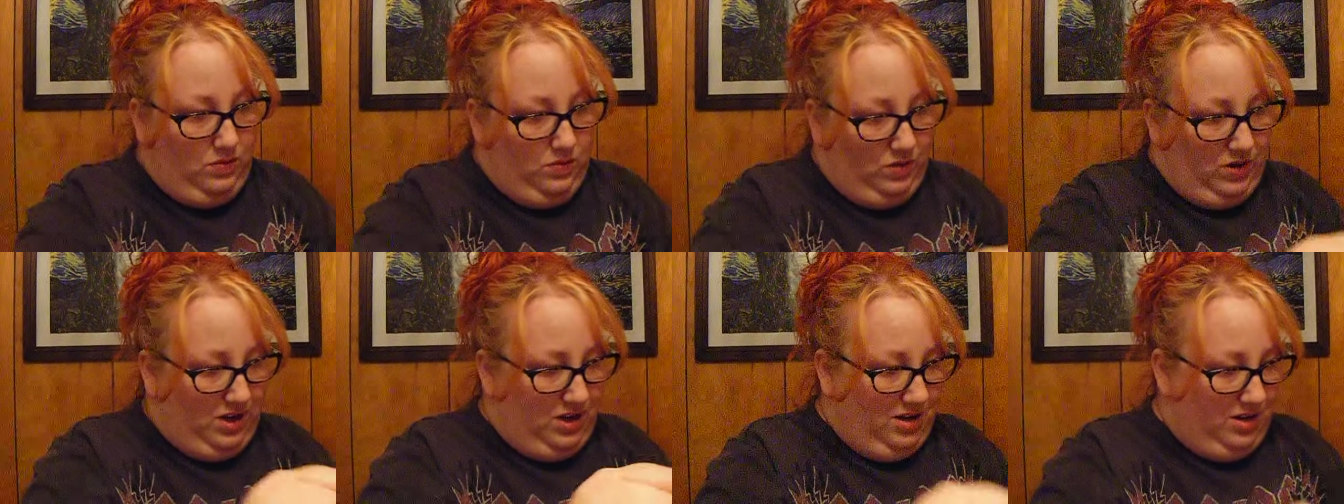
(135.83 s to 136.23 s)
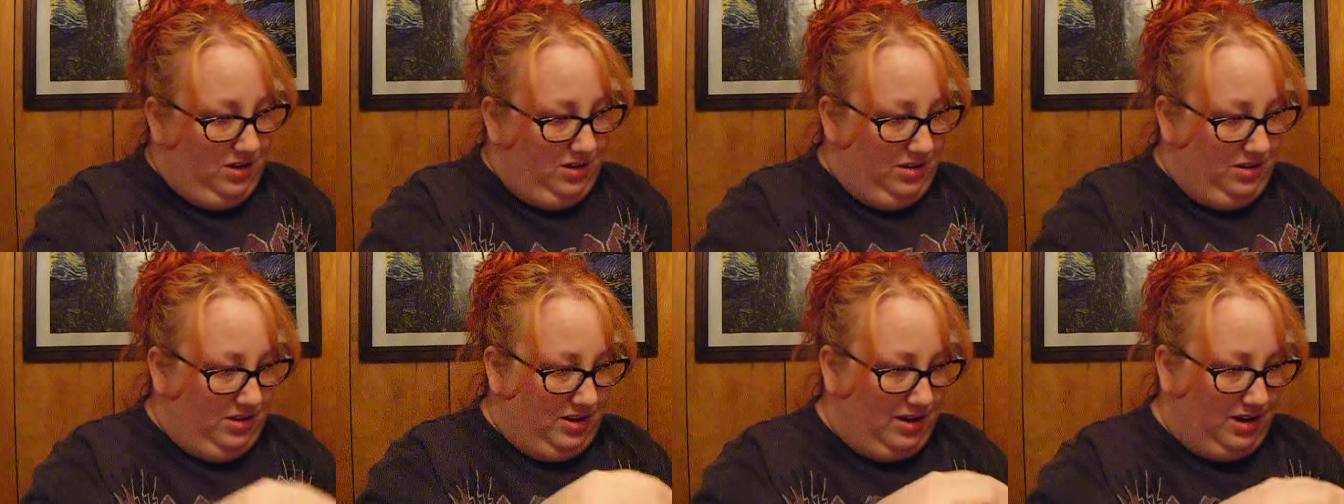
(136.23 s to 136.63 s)

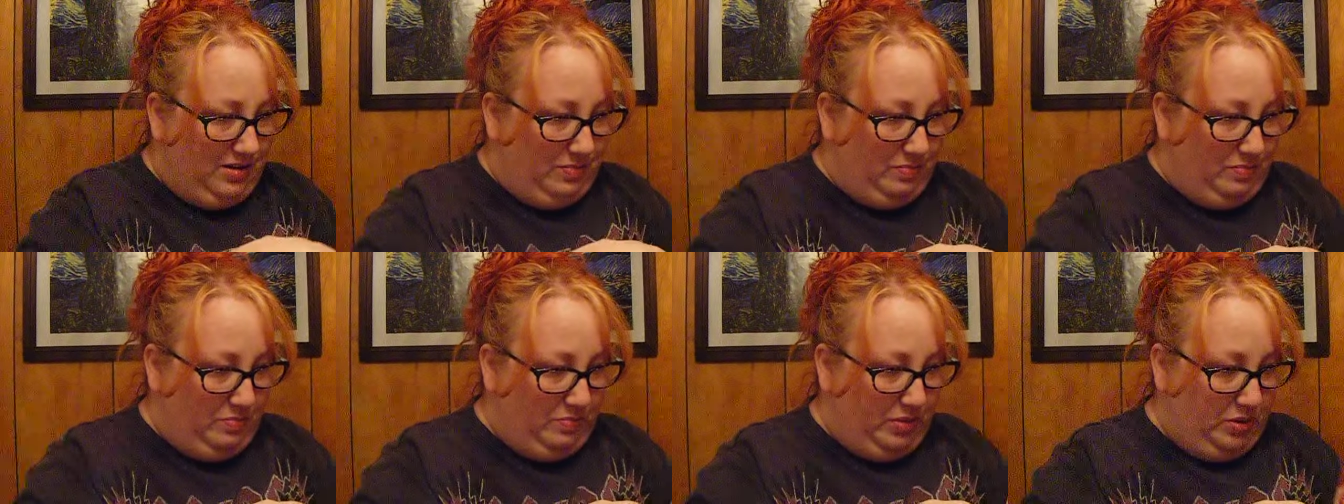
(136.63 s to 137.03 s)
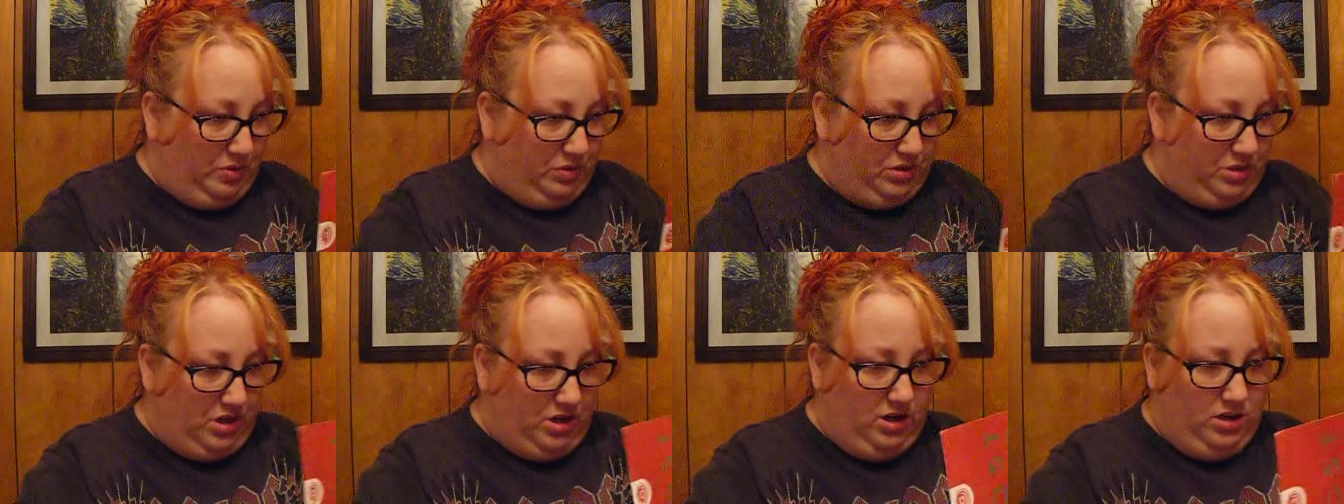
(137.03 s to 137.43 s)
What? I got
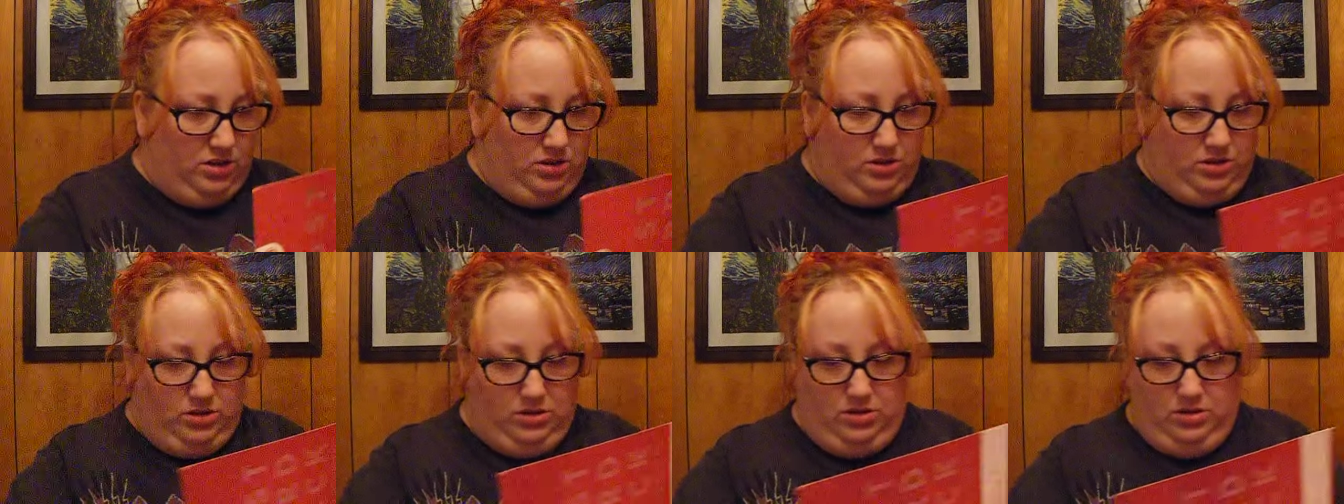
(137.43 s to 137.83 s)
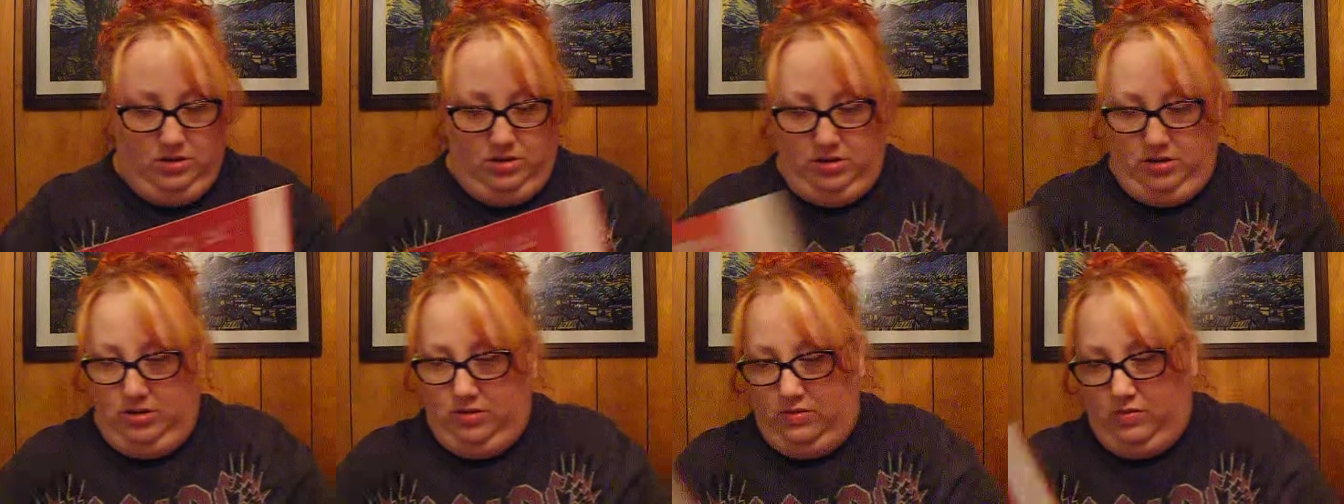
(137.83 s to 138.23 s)
postcards?
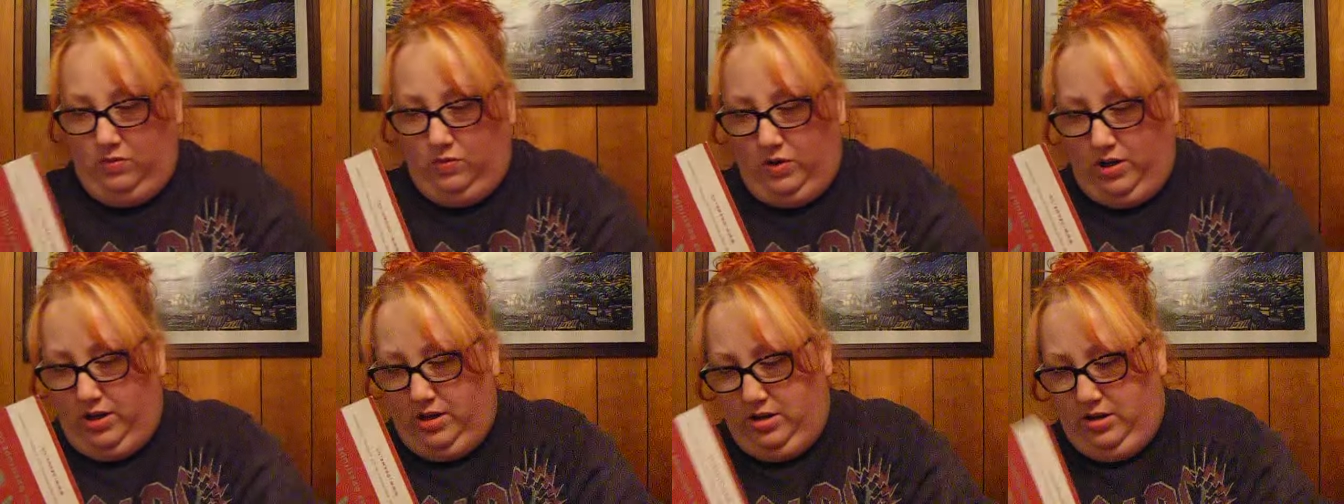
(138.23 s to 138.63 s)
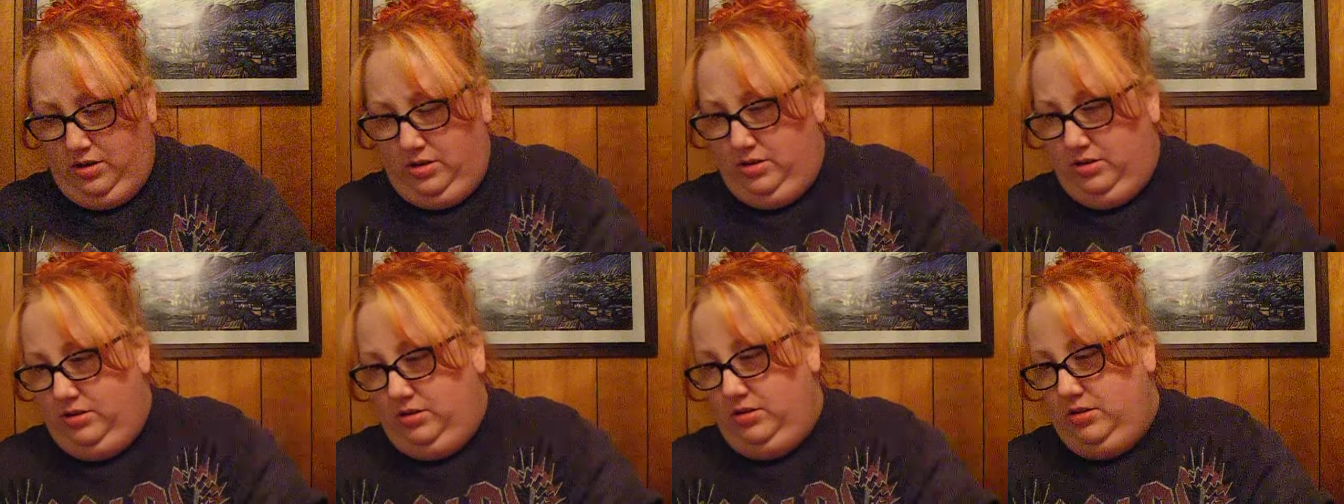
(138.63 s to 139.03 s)

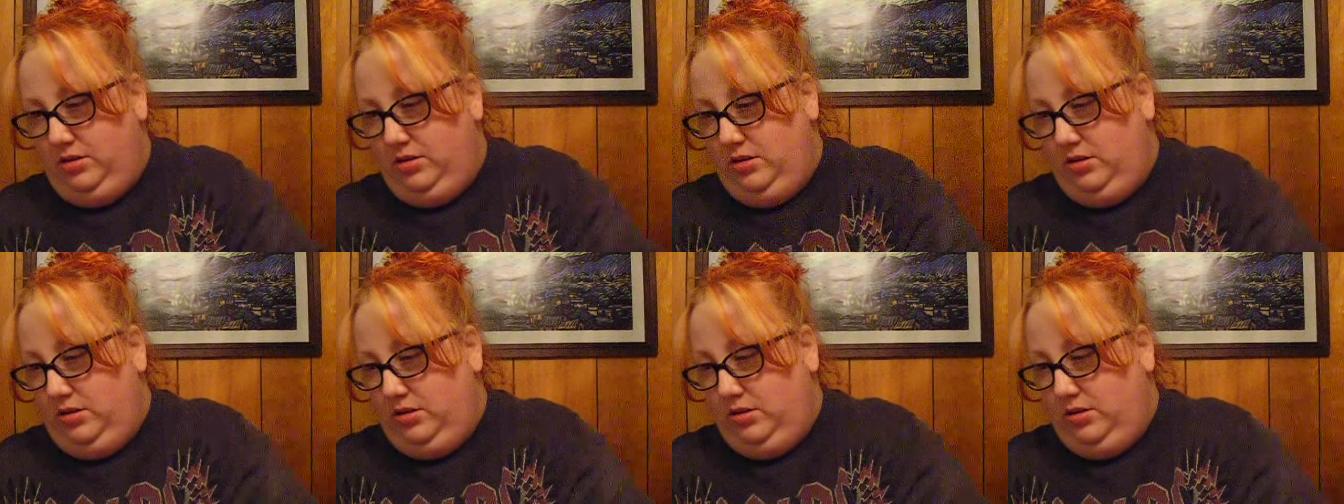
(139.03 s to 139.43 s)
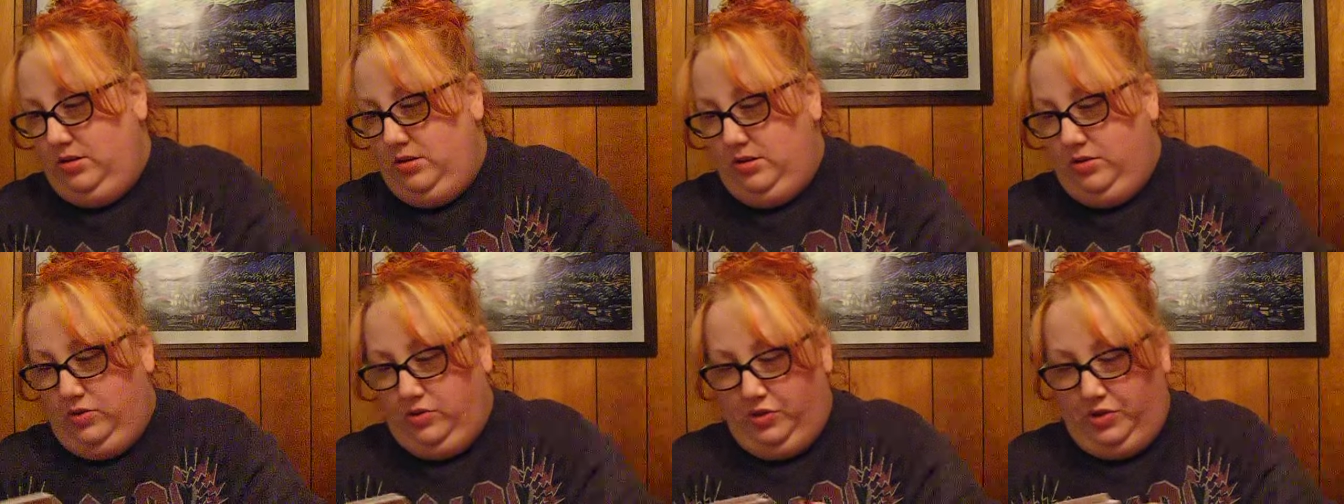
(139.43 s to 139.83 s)
What?
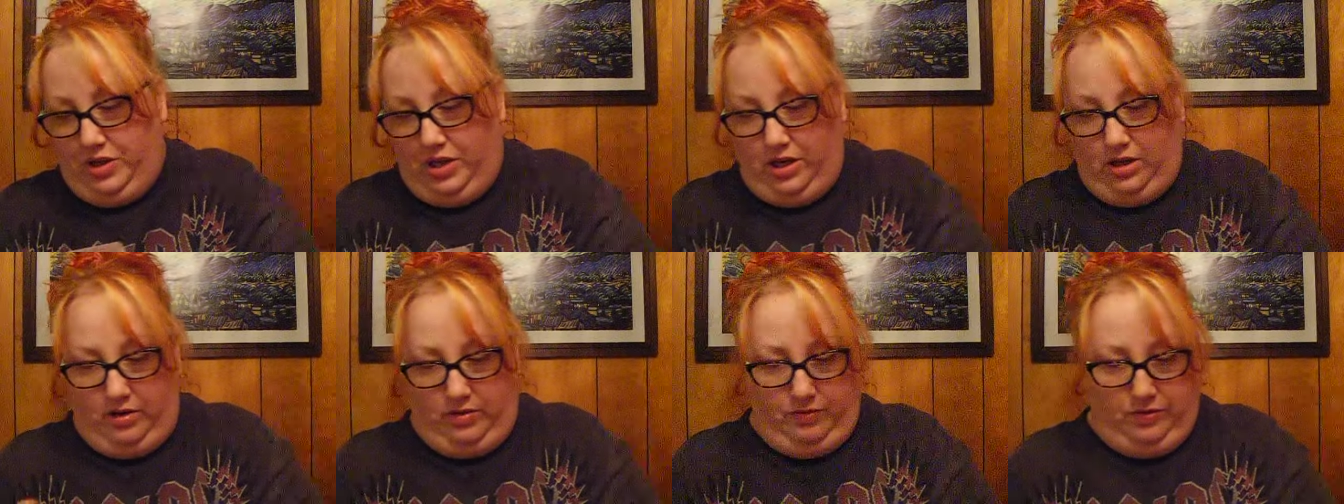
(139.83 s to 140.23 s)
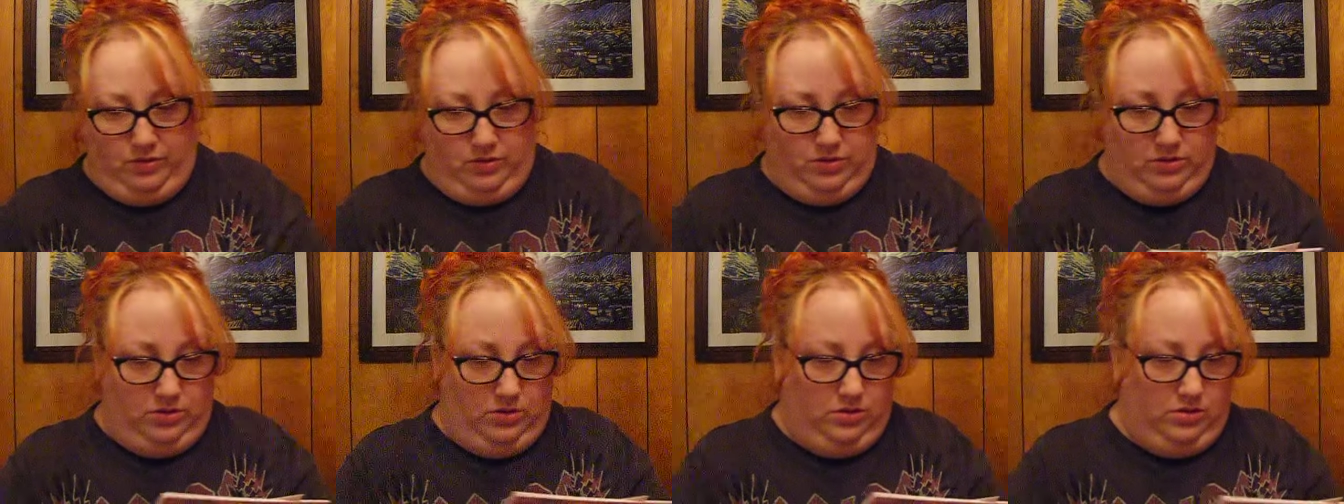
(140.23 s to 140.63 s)

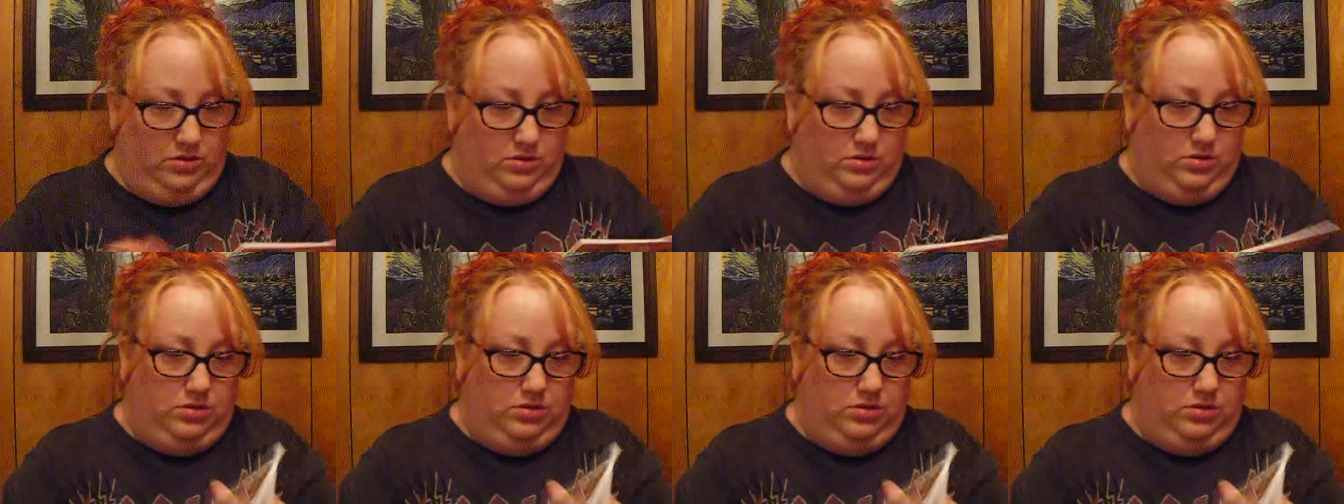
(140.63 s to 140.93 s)
Thankful.